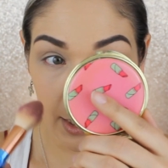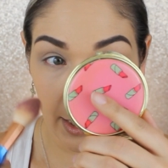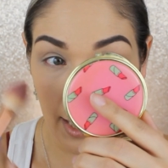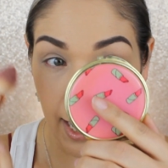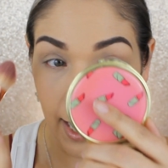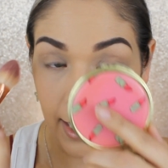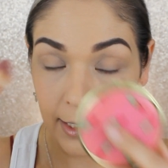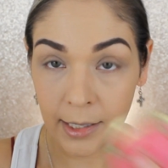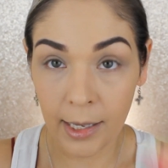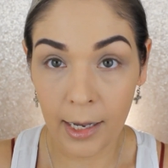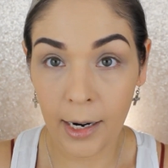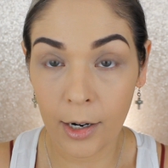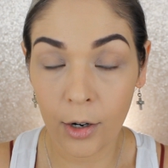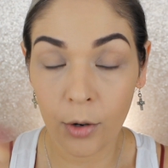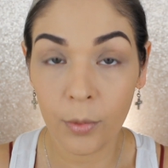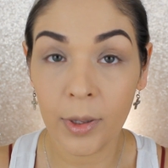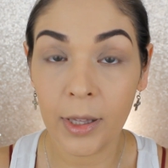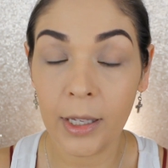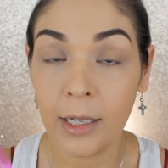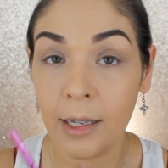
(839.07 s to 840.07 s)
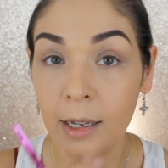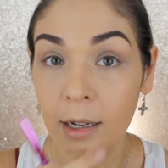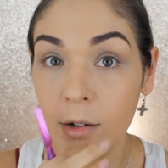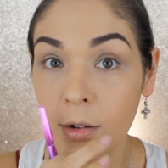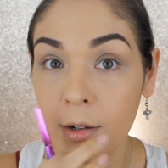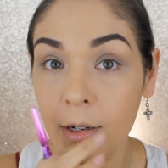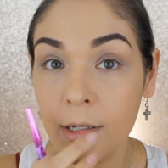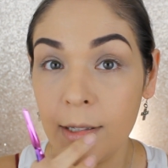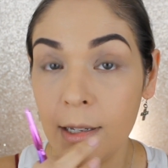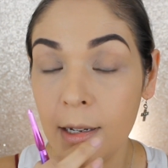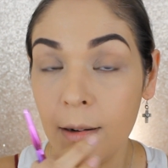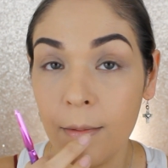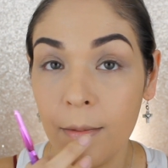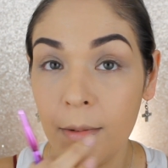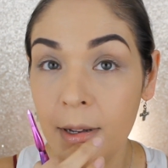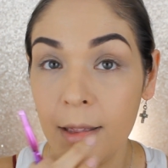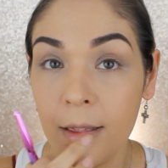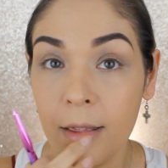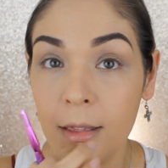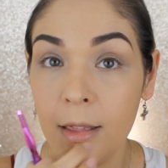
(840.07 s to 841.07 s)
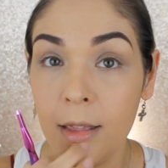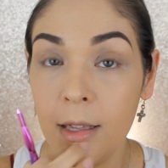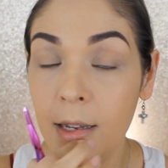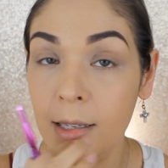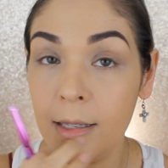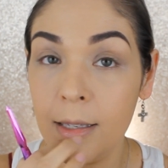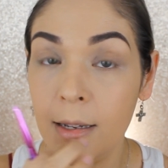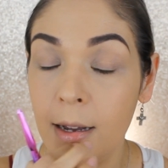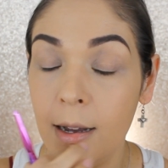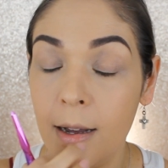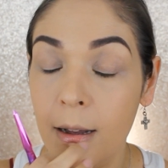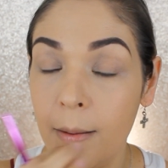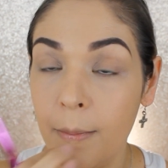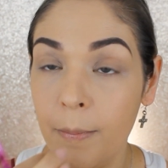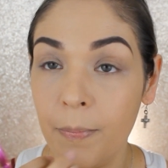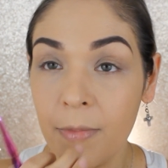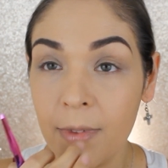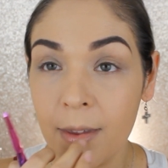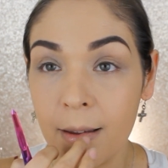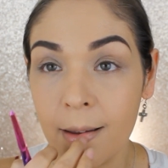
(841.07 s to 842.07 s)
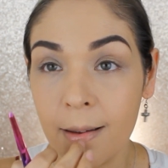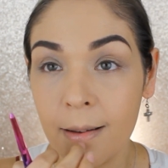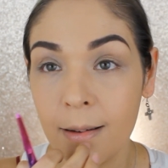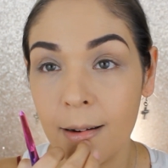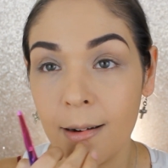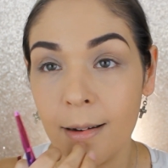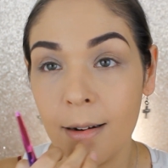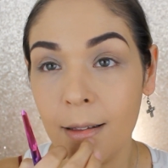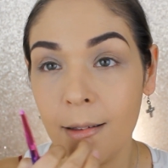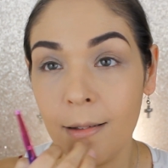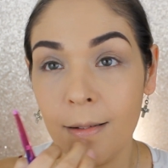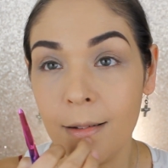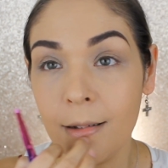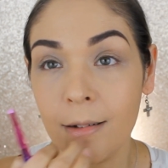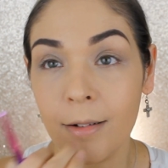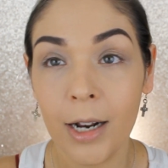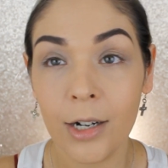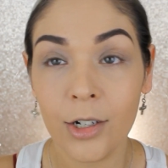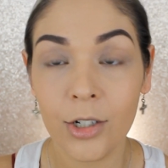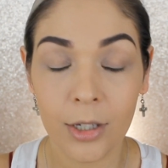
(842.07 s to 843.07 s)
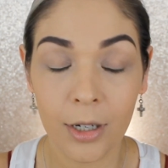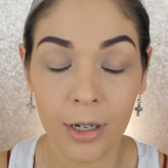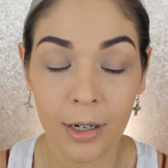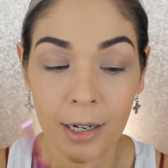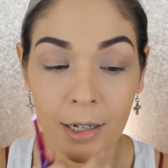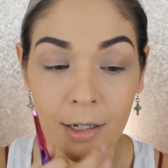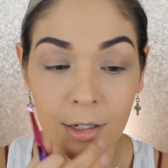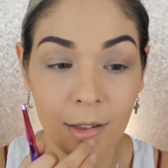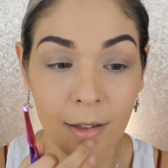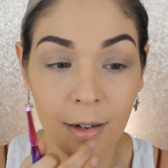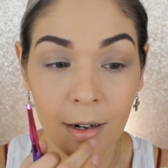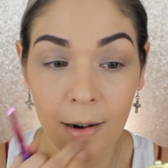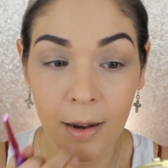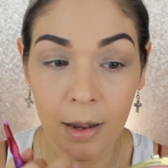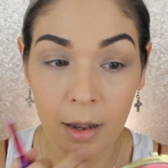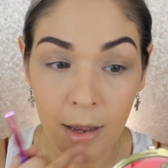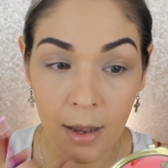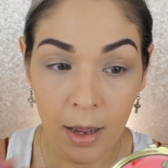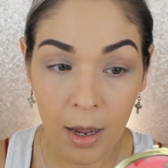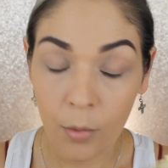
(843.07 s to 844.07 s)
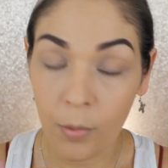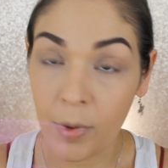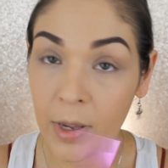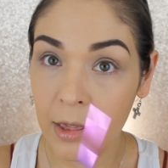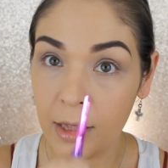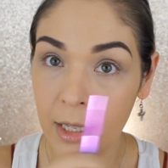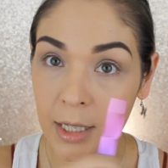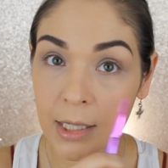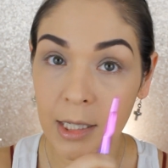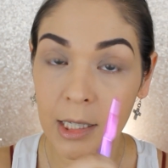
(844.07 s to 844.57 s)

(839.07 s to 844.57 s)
Like I said, I don't really get creasing with this um, so I got a little scratch there, itch there, with this